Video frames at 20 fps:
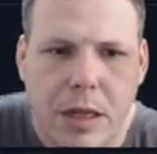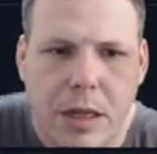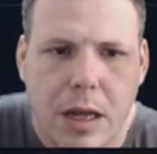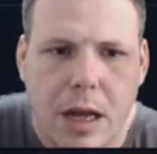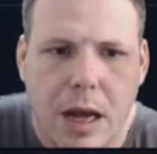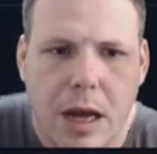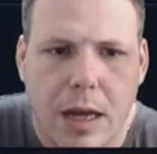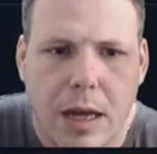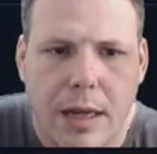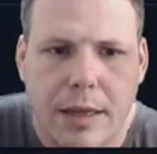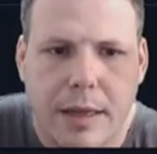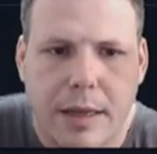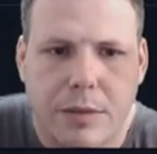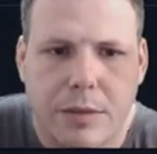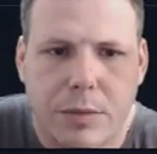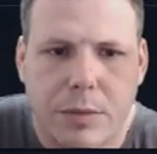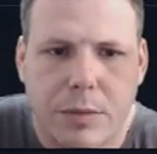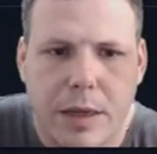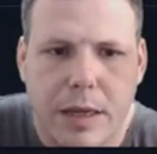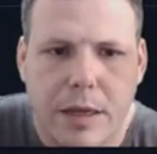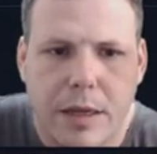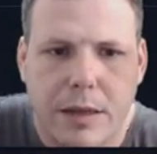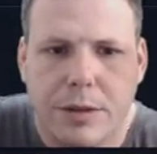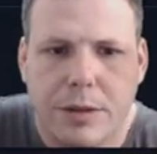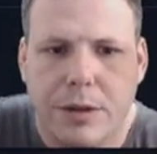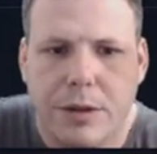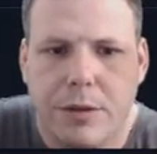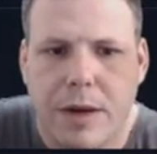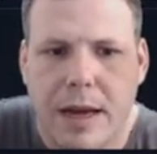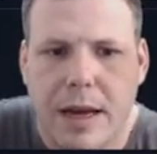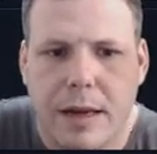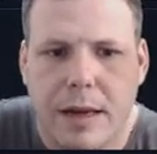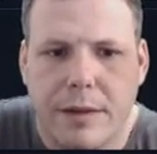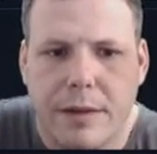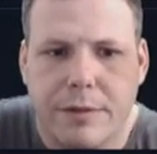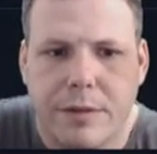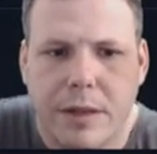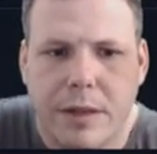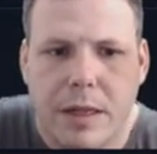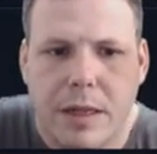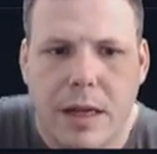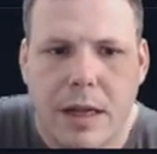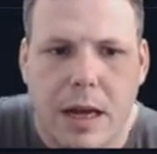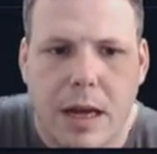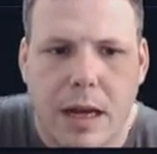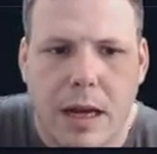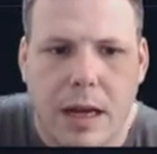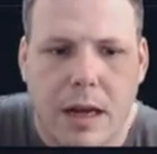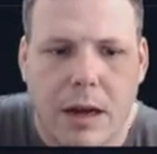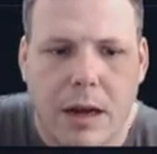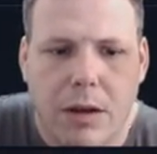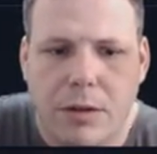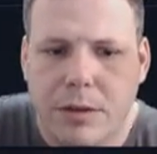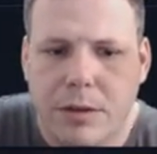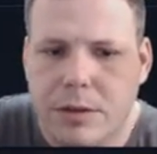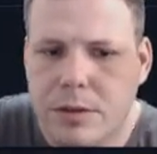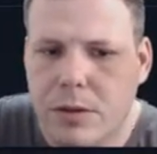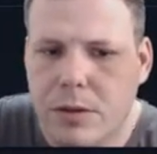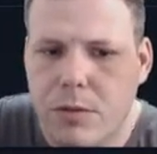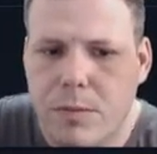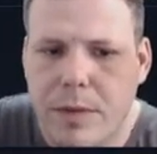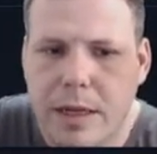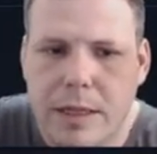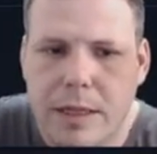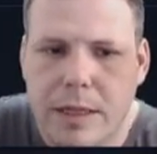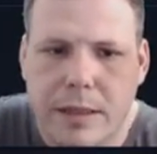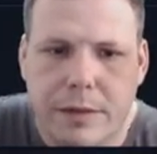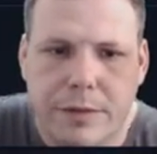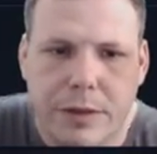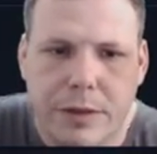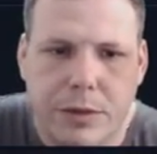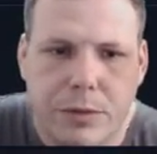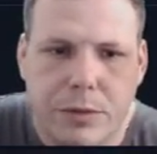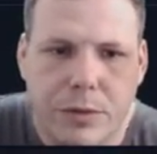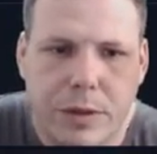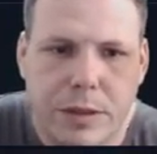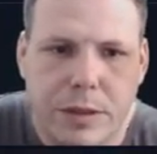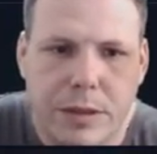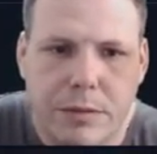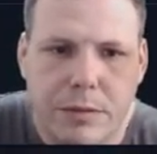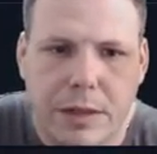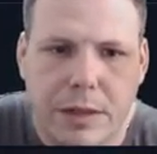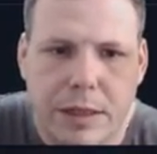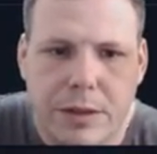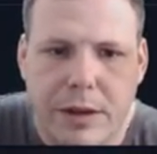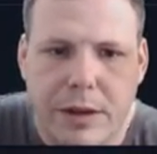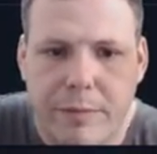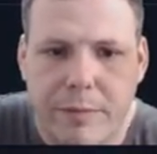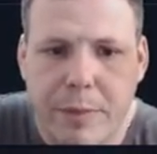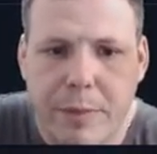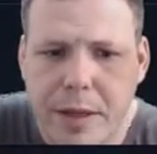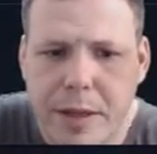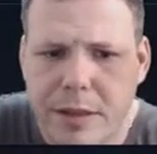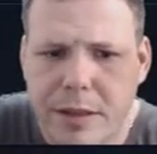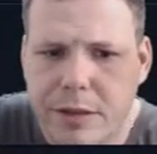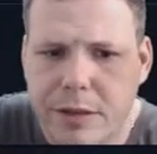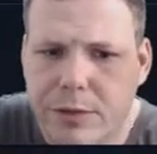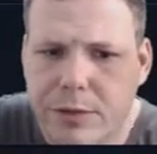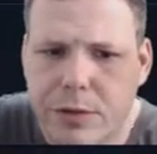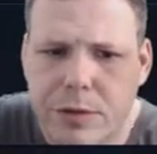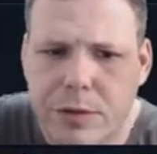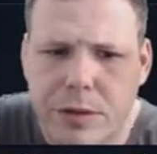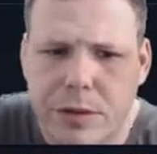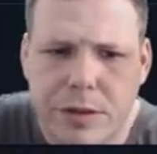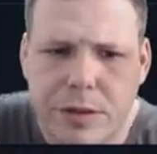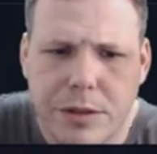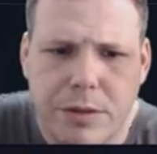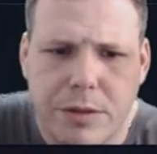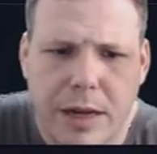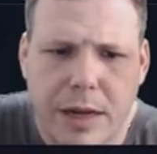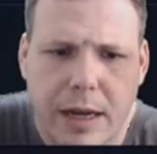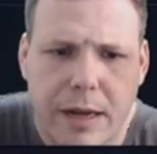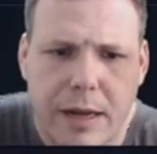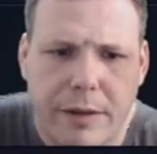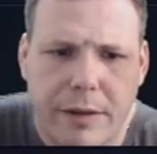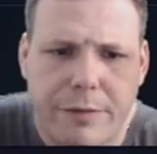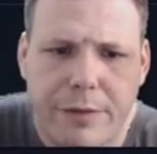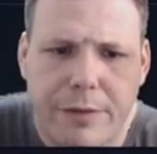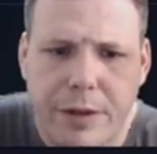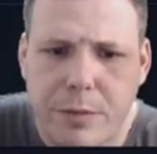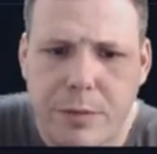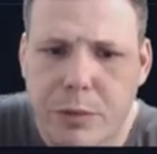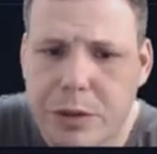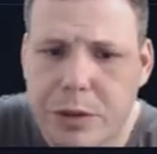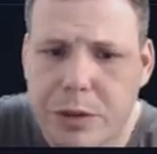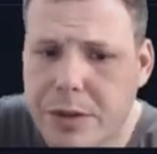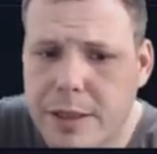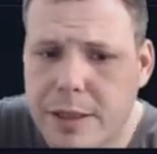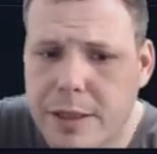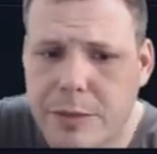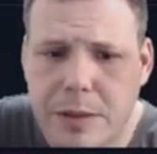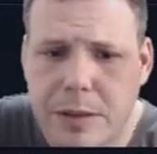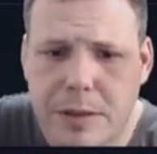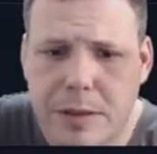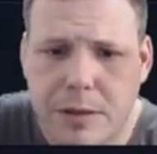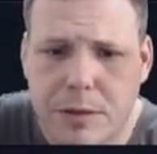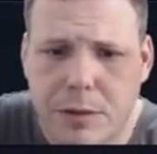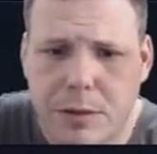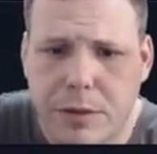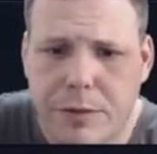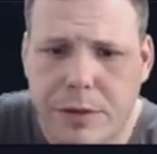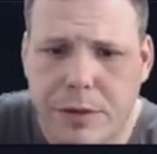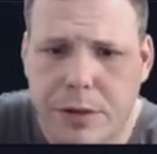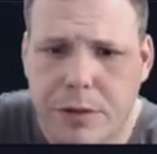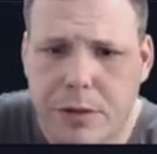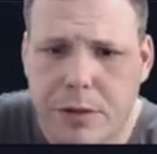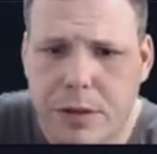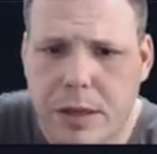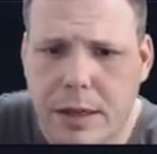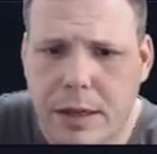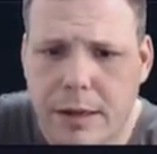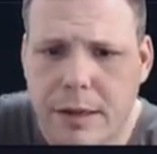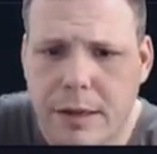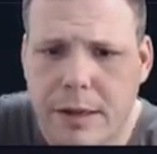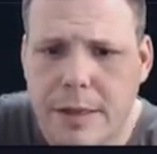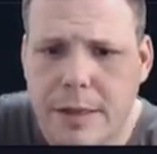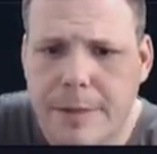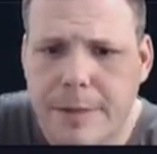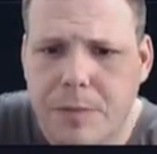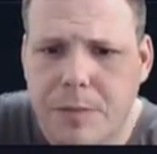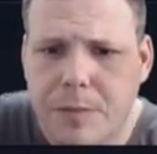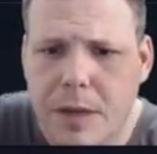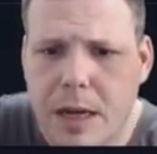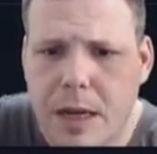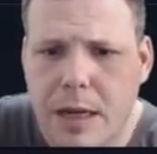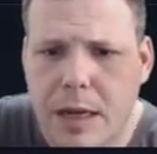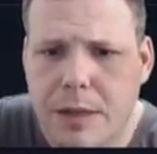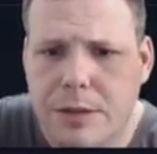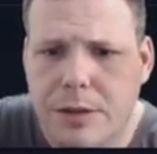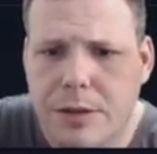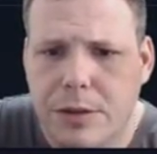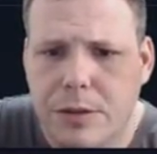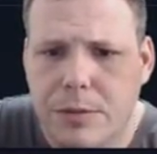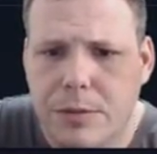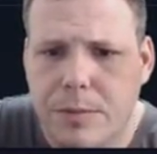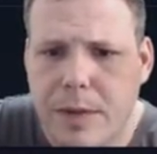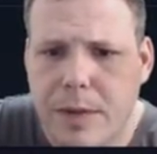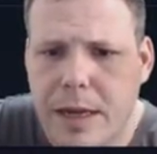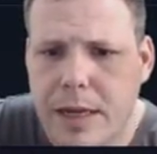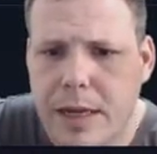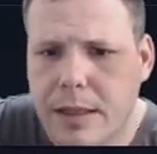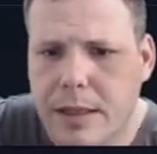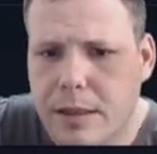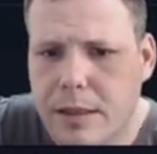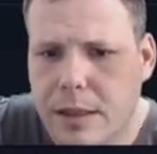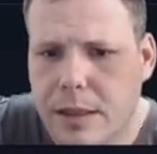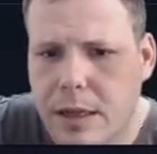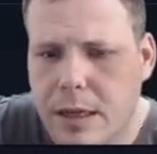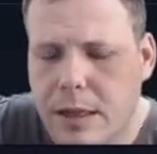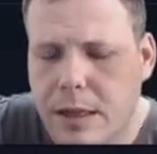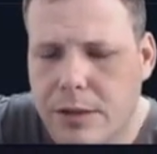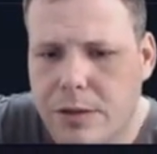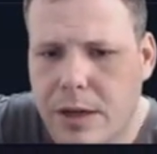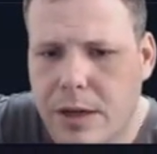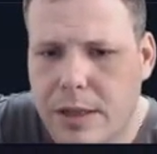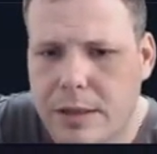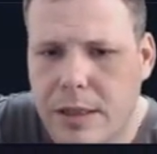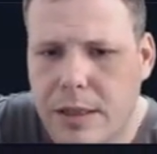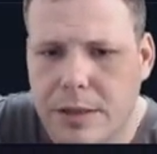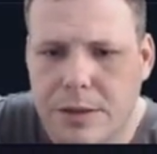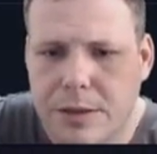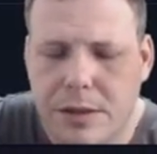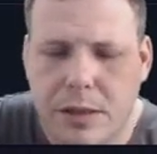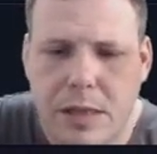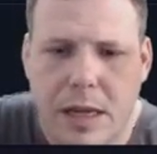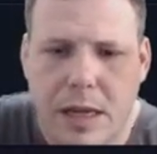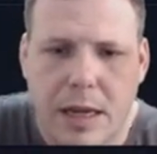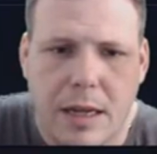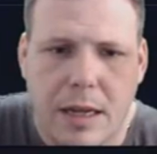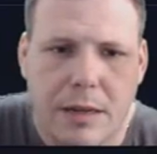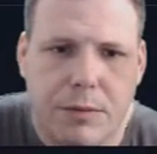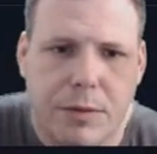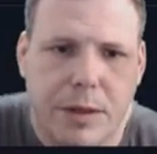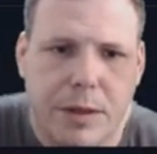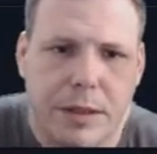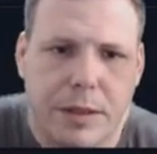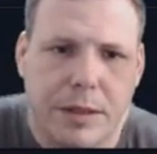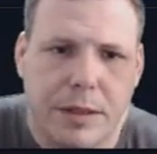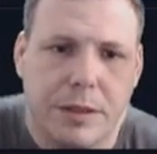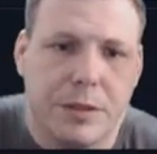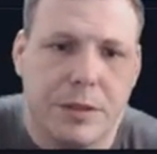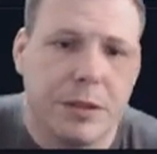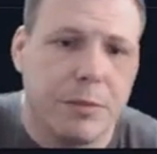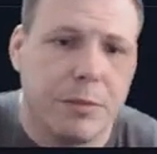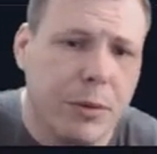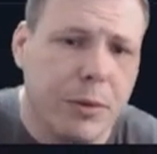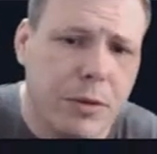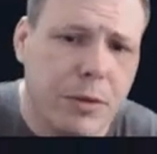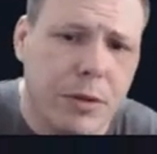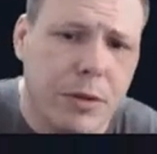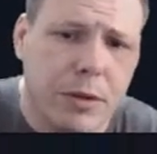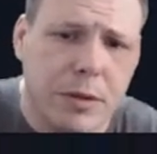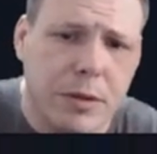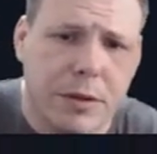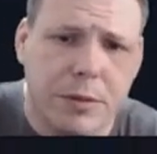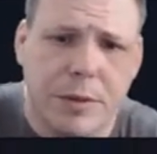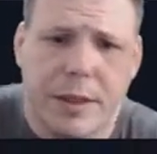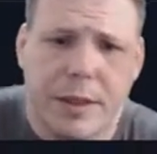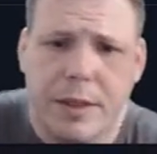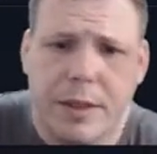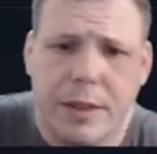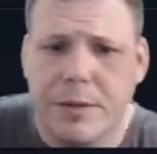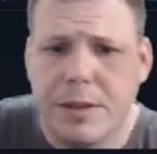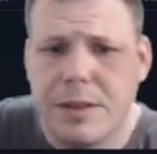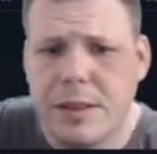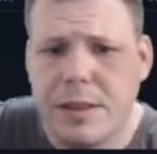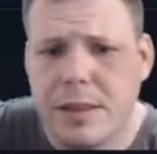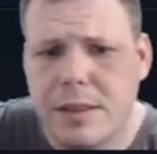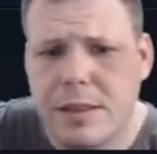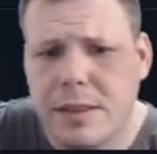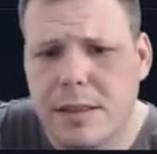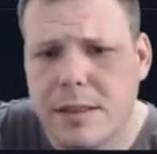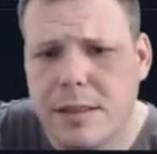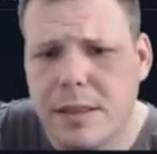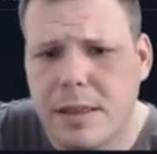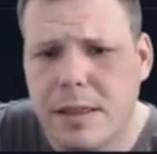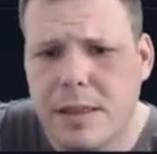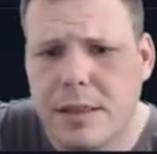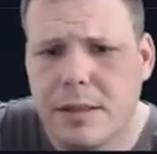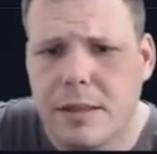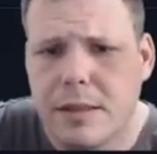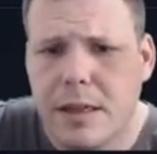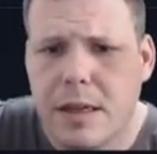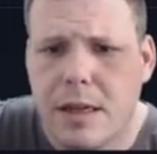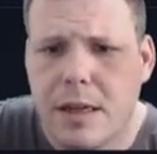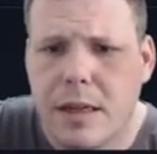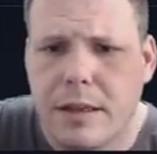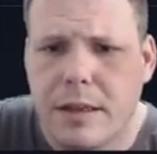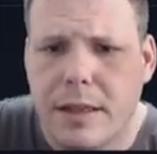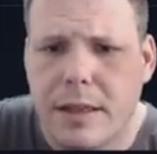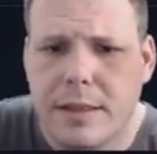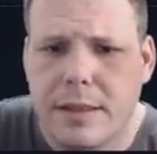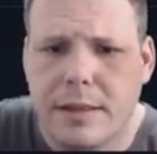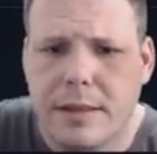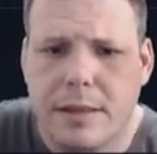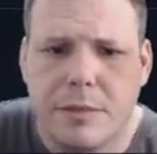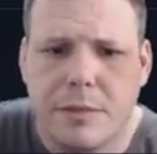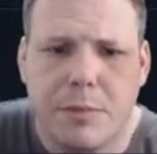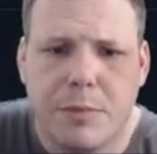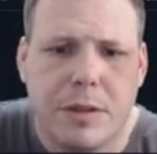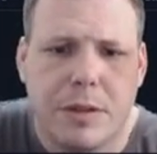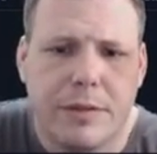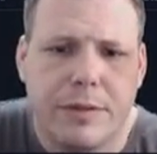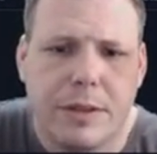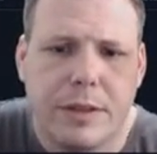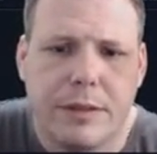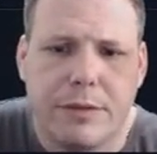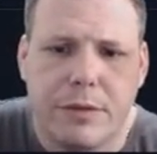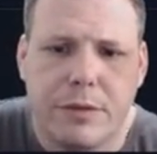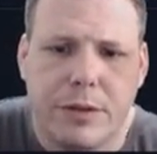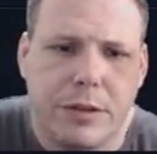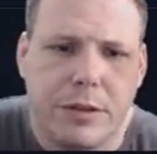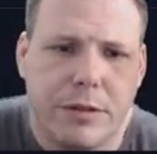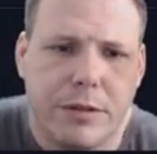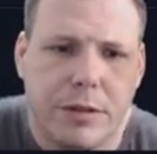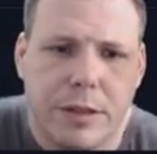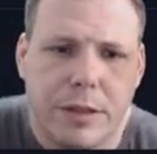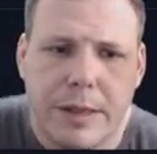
as well. You have all so many different tools, right? You have pitchforks, you have fib retracements. So if you're looking to make, trying to understand where your support, where your resistance is, this is perfect for you